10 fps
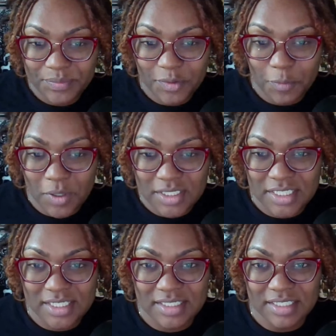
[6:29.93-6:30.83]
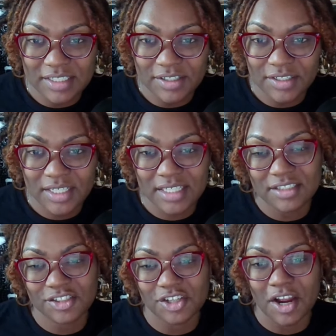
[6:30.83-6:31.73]
What's his deal? He's
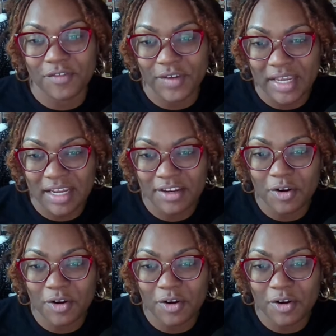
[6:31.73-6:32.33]
the shark fiend.